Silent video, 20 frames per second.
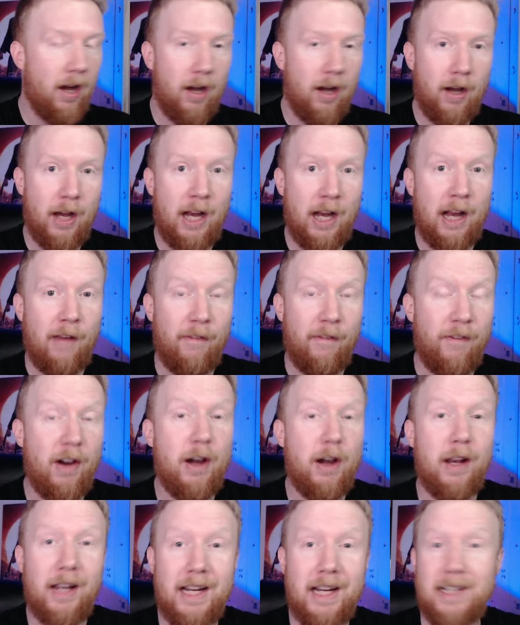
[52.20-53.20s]
at the
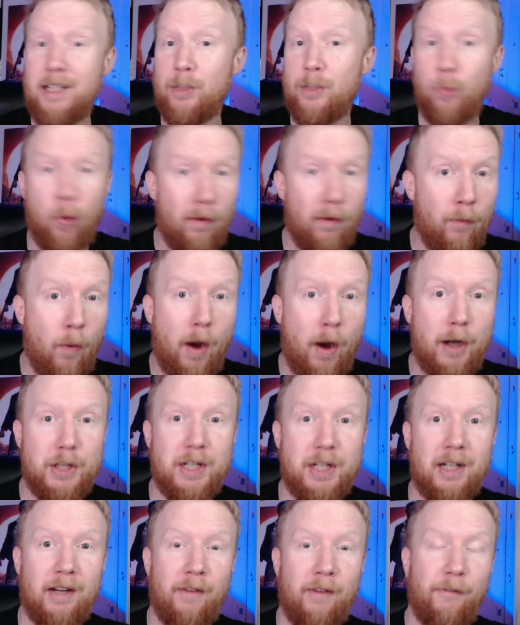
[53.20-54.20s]
very least, it's worth
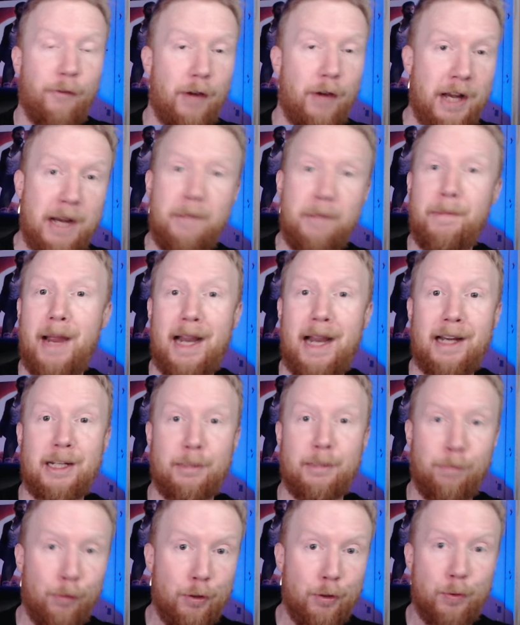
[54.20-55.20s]
watching for him back as
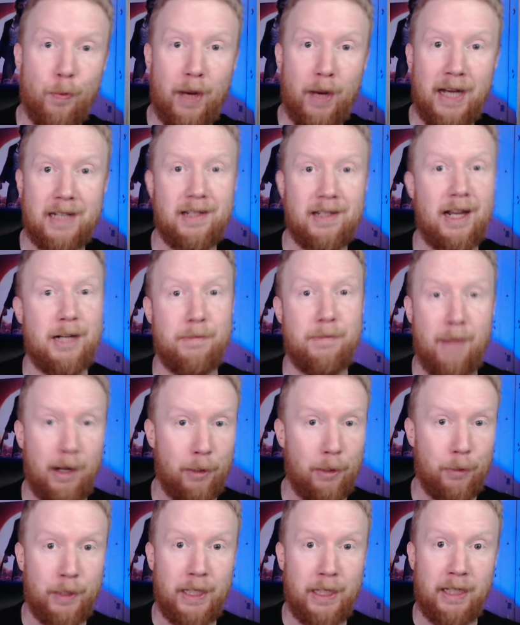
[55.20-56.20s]
Bruce Wayne /
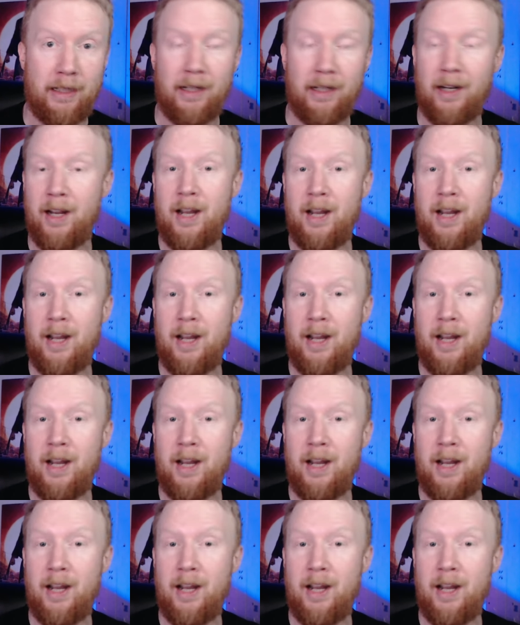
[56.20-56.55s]
Michael Keaton.